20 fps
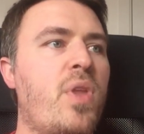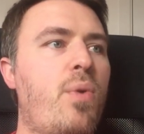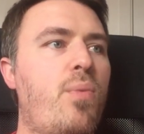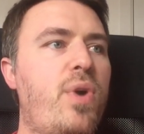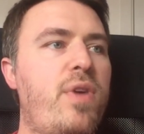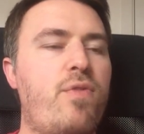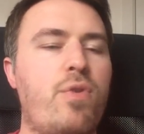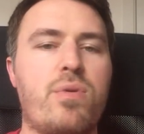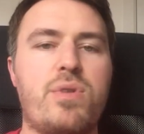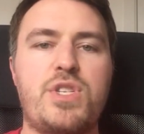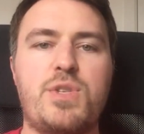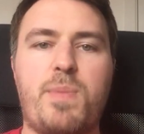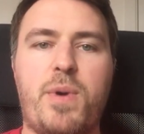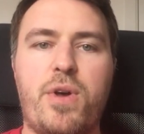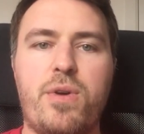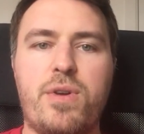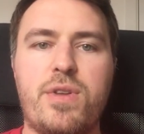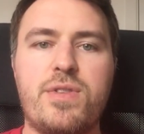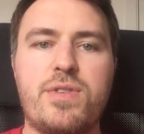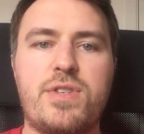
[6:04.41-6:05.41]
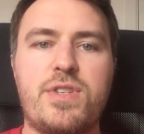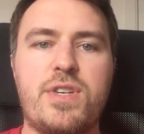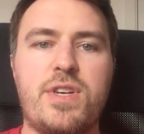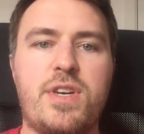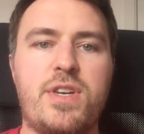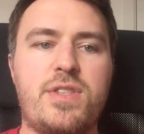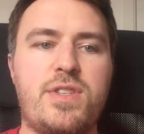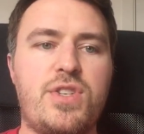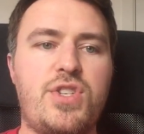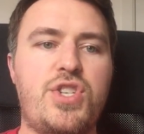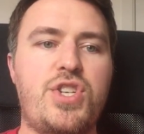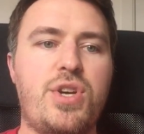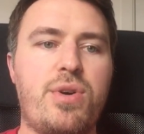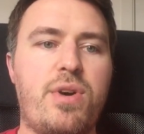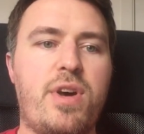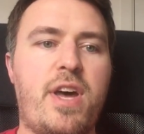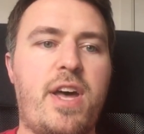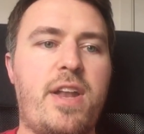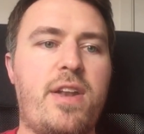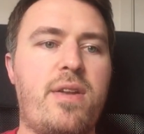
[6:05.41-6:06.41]
We've already spoken to
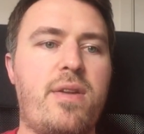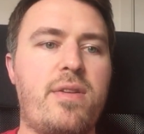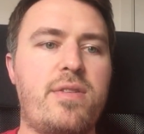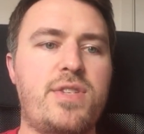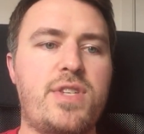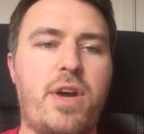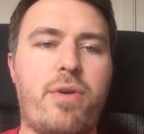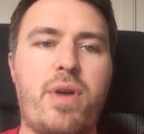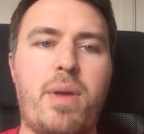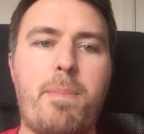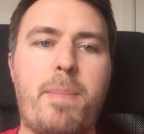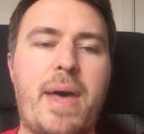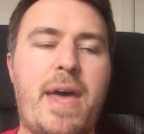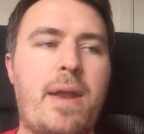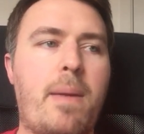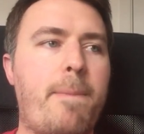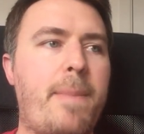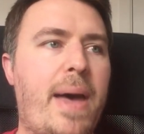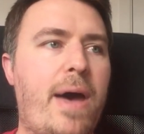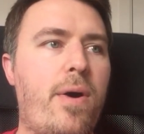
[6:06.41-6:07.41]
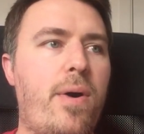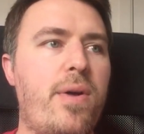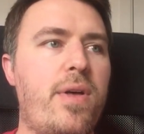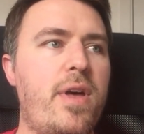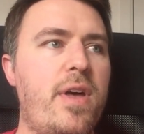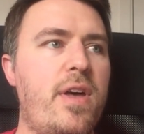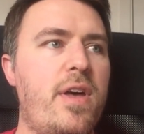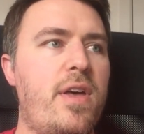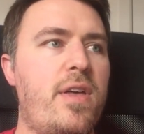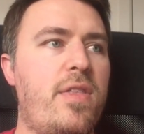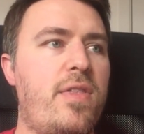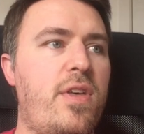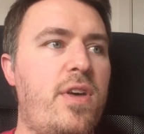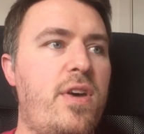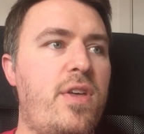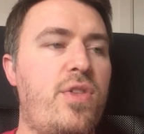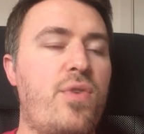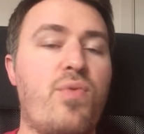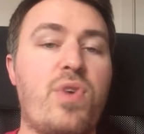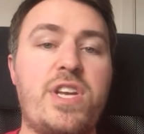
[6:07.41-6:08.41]
Stuart and Zoe and Ben about
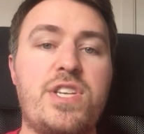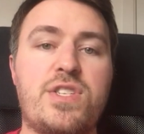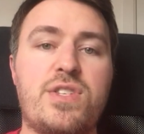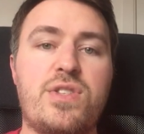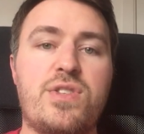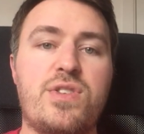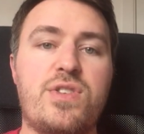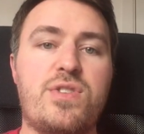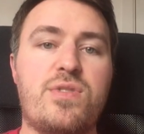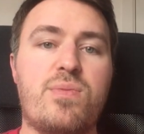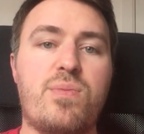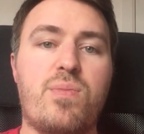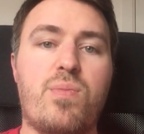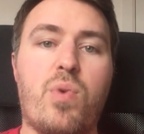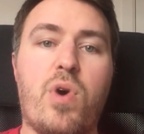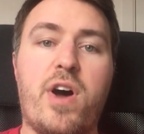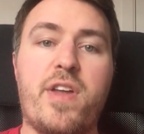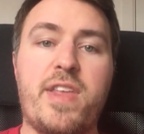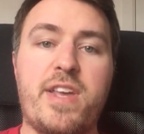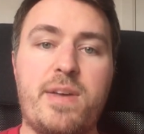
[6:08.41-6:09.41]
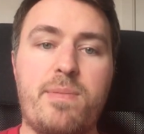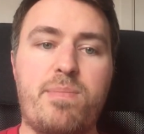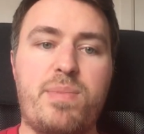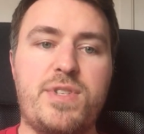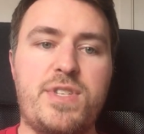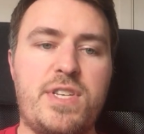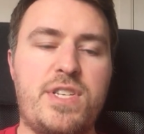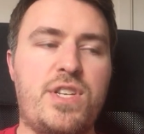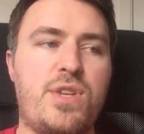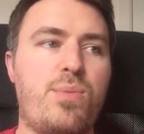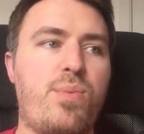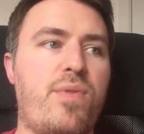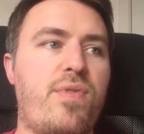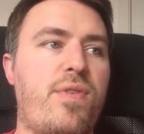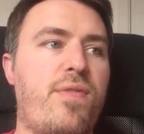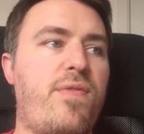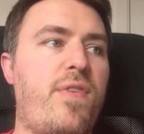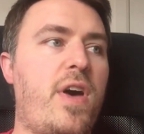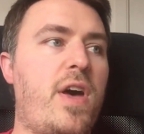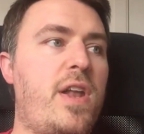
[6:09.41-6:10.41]
the reasons why they persisted with the
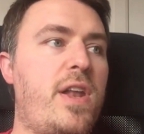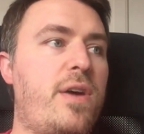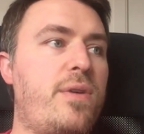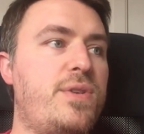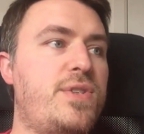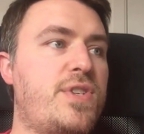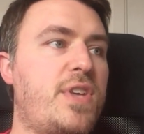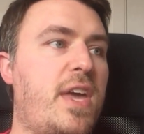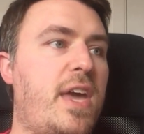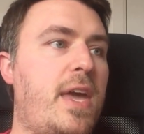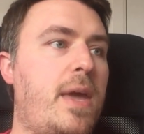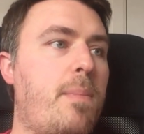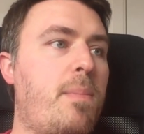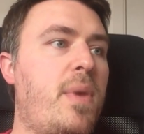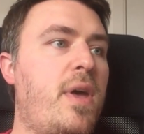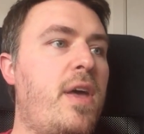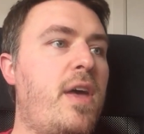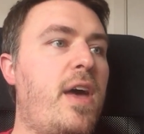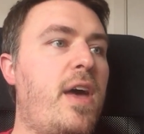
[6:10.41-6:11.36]
furlough scheme.